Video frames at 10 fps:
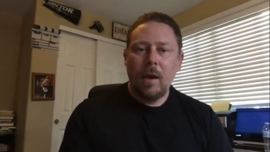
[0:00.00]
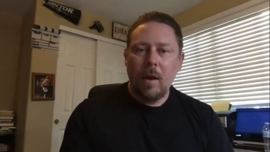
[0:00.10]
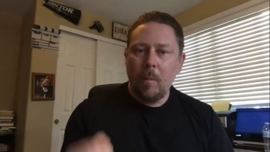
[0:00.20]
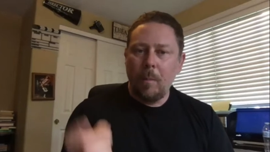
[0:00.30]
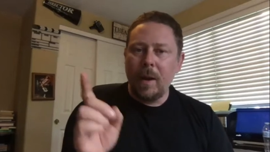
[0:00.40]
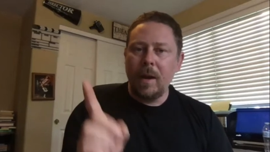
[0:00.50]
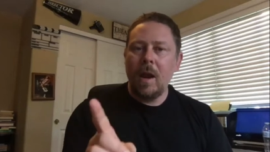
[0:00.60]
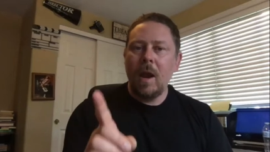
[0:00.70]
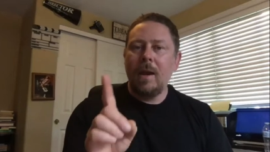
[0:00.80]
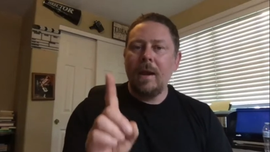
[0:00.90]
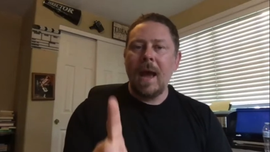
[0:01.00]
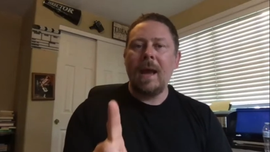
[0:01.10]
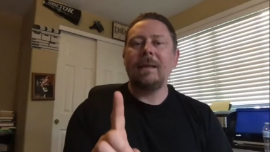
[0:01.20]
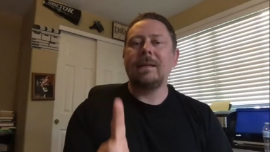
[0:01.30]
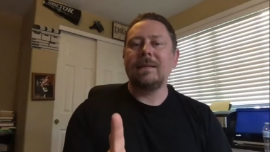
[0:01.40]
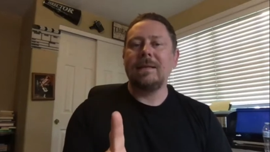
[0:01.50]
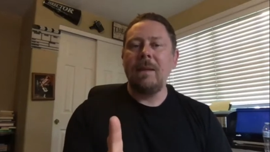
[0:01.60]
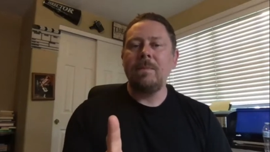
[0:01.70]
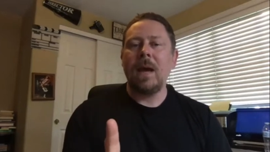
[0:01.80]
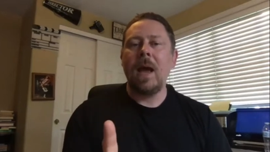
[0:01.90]
but not at the same
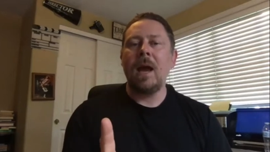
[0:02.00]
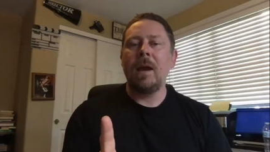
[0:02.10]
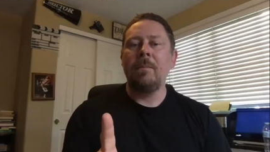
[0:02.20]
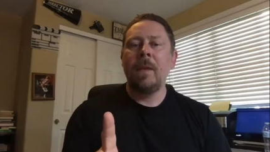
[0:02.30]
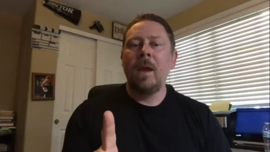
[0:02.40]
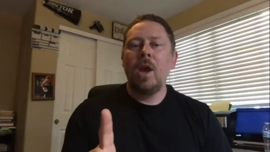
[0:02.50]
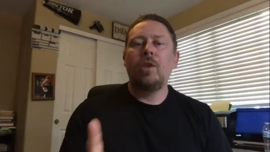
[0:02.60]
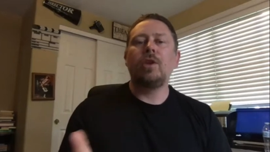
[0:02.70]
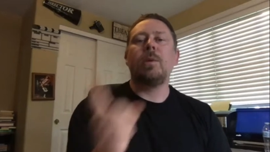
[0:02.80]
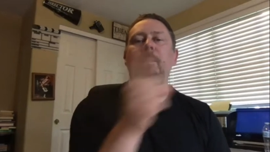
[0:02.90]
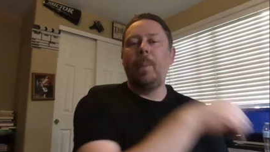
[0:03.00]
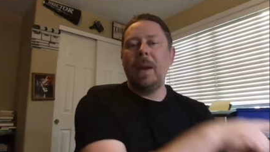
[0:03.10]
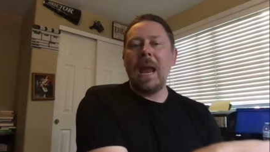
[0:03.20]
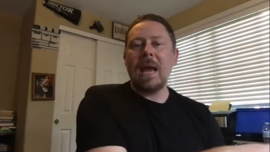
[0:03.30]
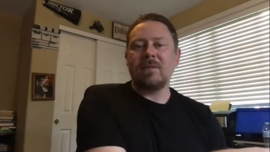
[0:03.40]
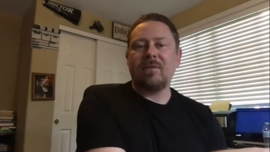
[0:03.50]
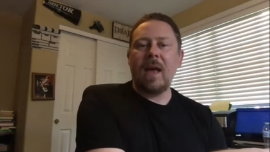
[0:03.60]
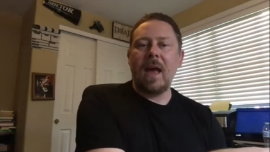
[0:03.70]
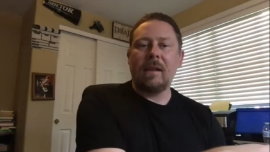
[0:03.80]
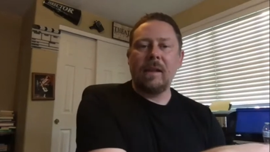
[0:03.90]
time, there's a big ass
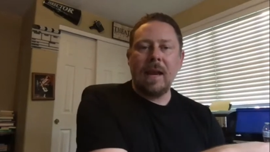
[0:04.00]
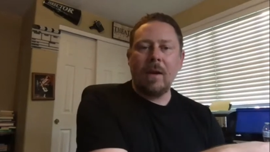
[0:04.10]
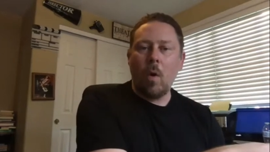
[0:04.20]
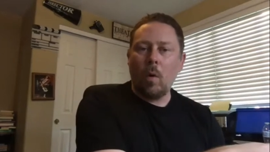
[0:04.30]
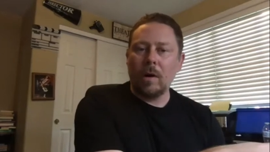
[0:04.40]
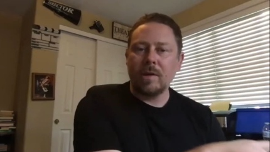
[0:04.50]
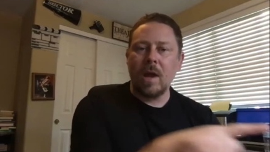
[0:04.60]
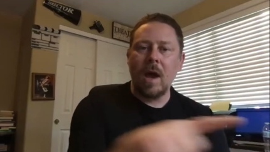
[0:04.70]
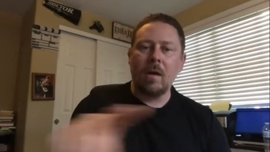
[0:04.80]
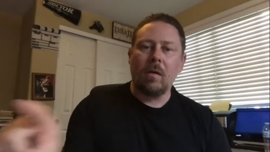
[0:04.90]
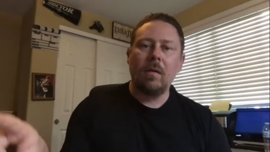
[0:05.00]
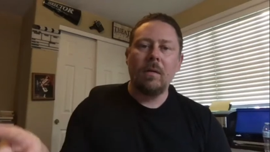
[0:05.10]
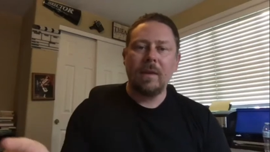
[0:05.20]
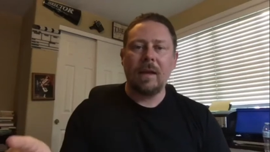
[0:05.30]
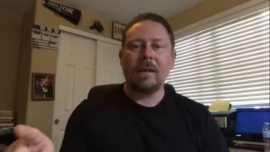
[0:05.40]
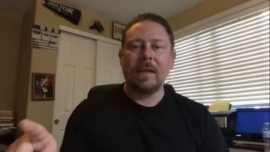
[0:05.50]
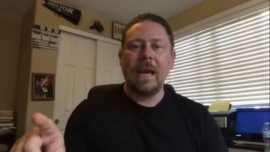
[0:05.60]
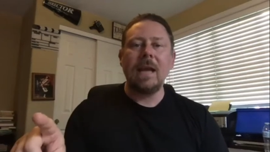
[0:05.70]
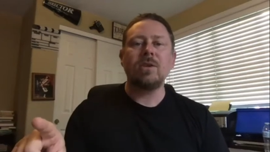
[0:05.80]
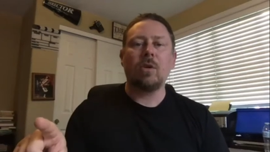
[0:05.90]
flag laying horizontal that
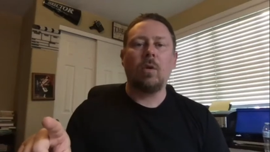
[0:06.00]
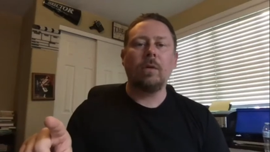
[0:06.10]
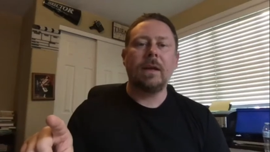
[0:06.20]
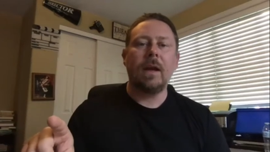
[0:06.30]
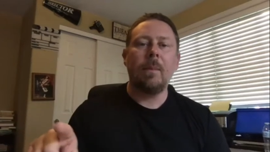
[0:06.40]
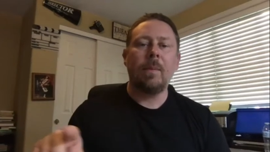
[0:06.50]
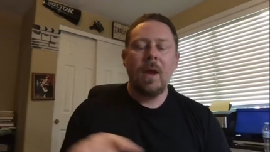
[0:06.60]
kids are holding up.